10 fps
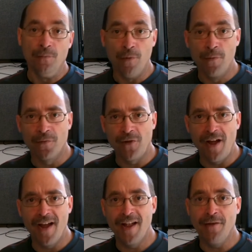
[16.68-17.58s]
When we're
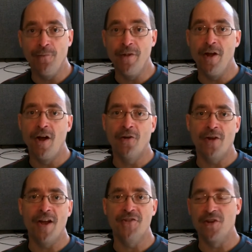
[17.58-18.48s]
flying, we all
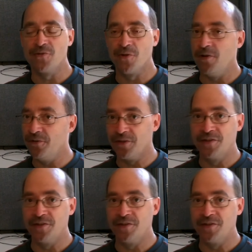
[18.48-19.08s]
crash our drones.